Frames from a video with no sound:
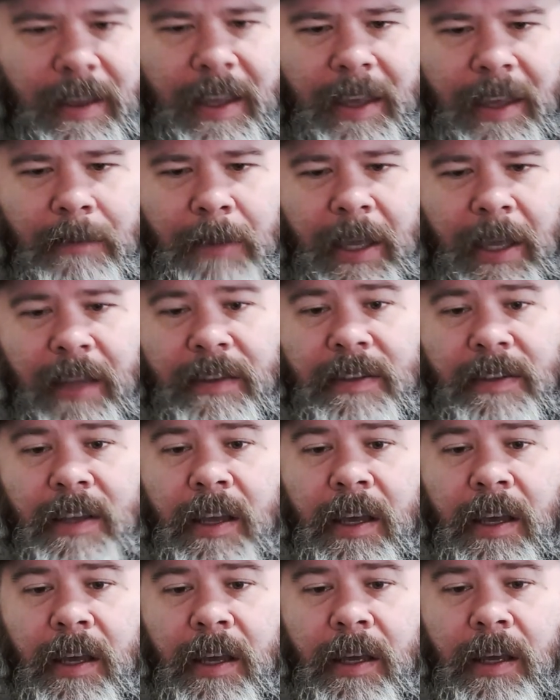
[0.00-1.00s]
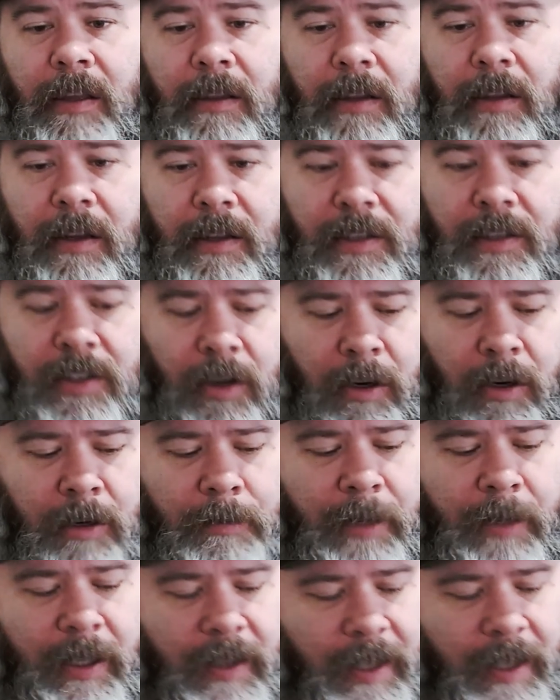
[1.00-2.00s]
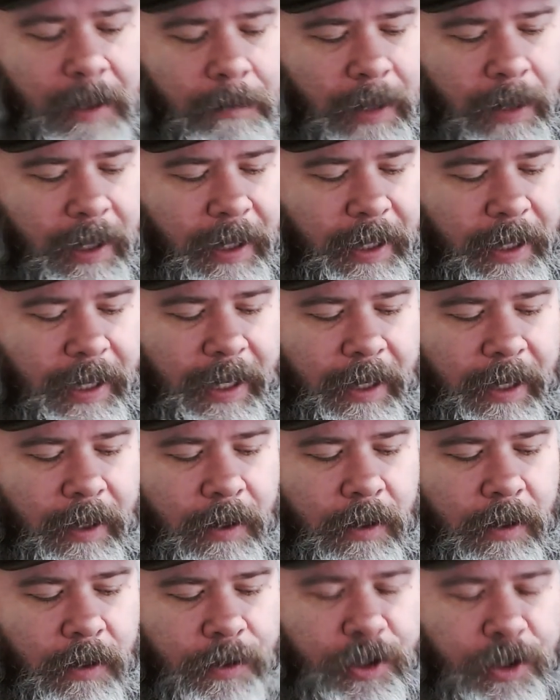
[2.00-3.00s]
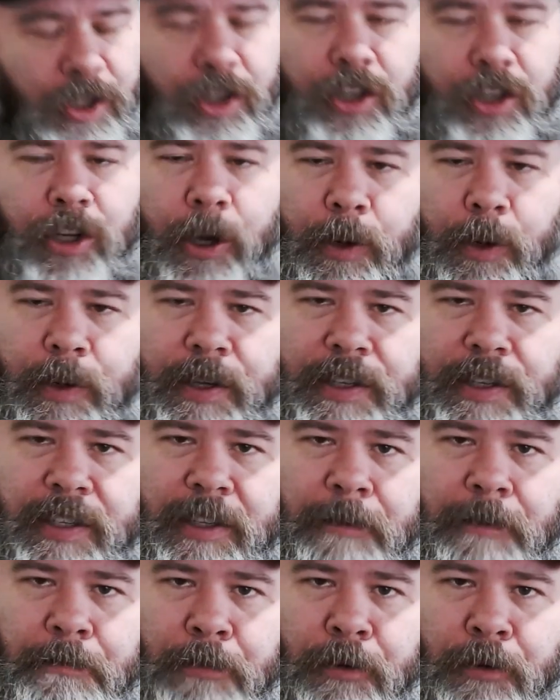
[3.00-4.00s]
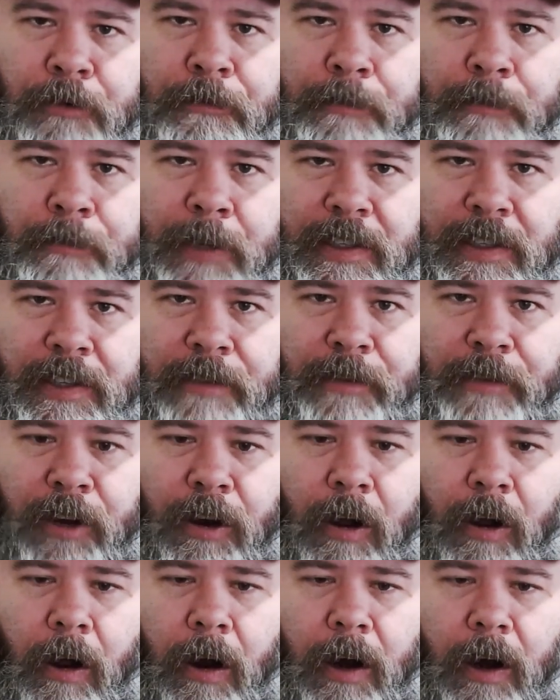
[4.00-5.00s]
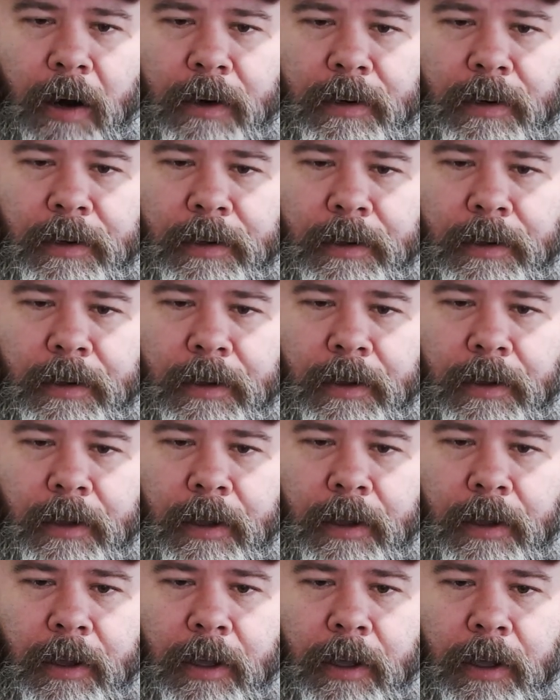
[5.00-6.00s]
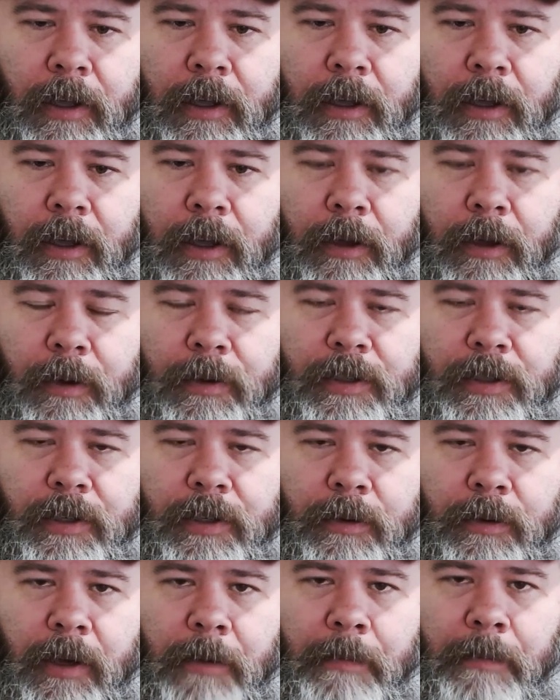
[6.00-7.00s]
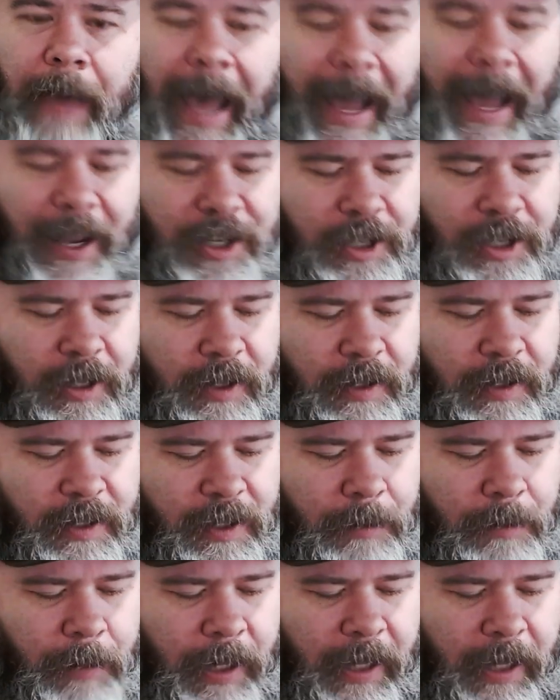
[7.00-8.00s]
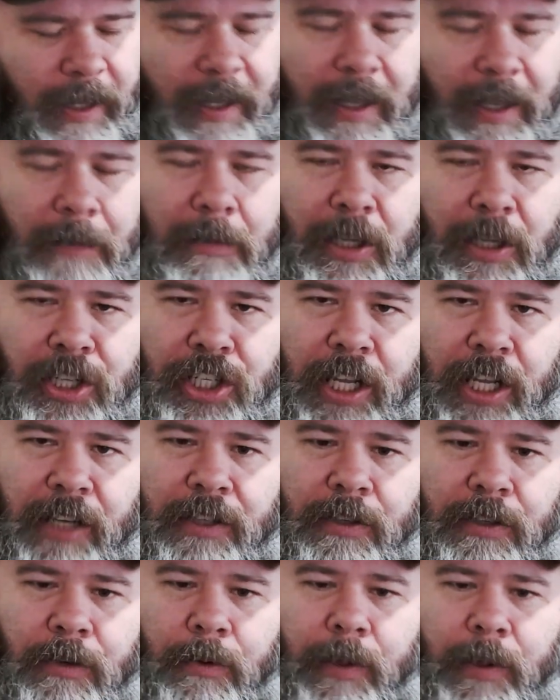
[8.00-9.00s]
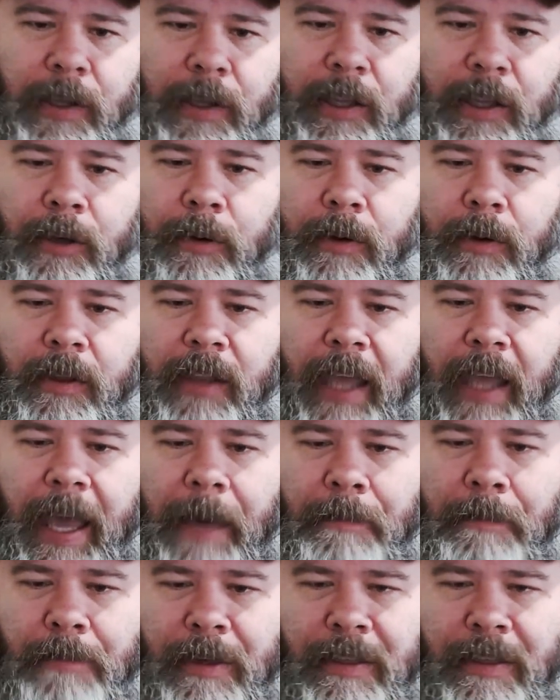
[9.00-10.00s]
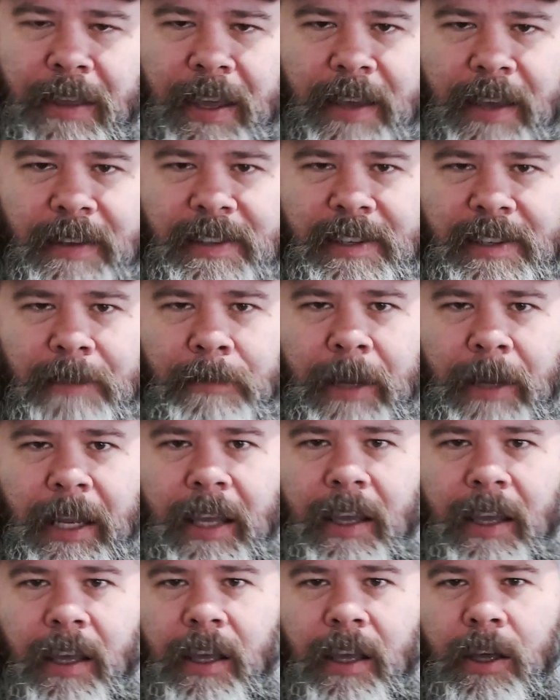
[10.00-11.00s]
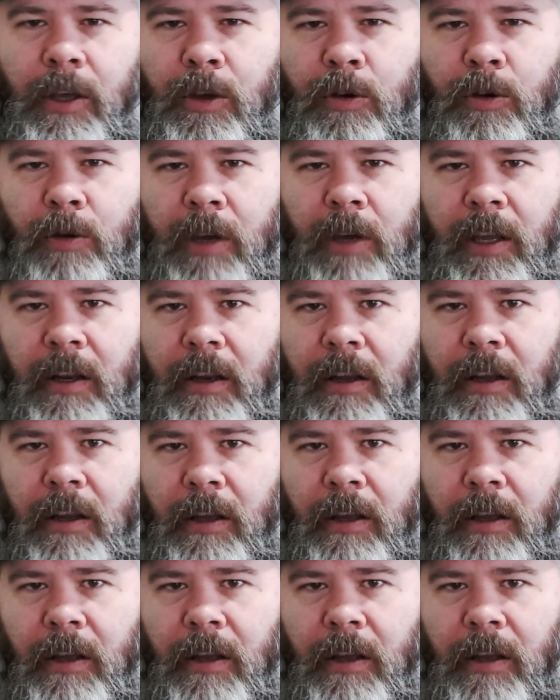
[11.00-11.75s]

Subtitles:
he means the discernment, the ability to notice the movements of your heart. So compassion is somebody that can be gentle with you, and the empathy is somebody who can